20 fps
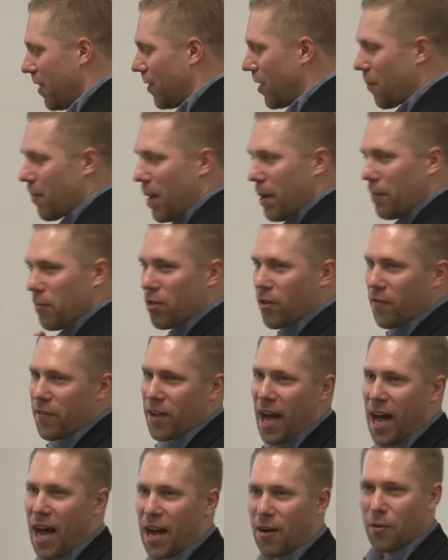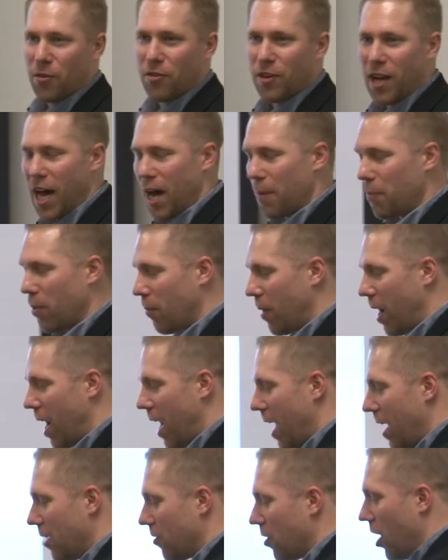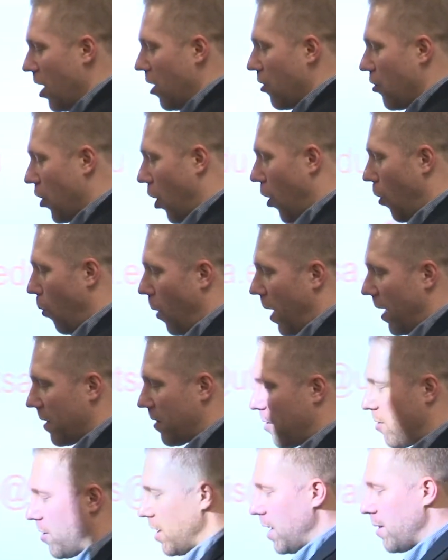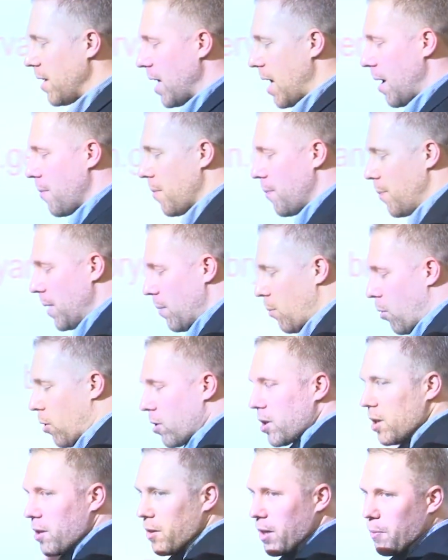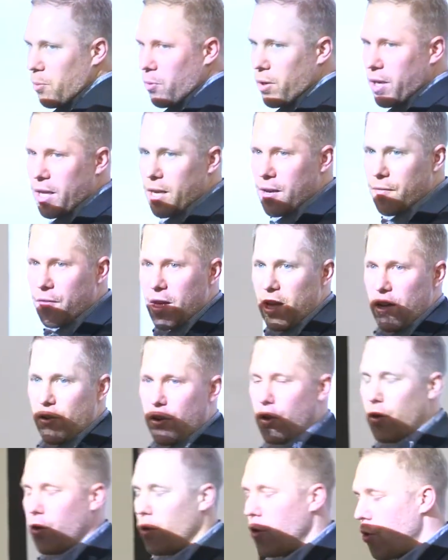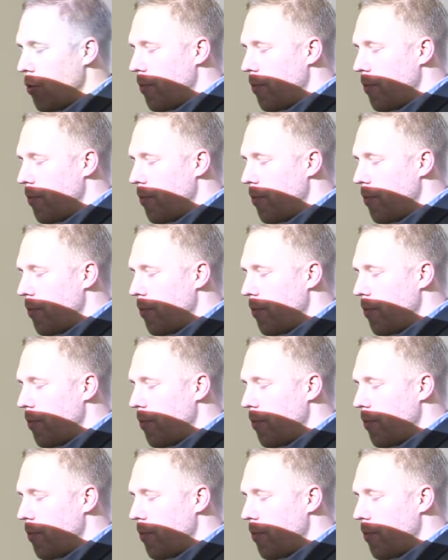their members of Congress compromise, don't want to see them be more deliberative to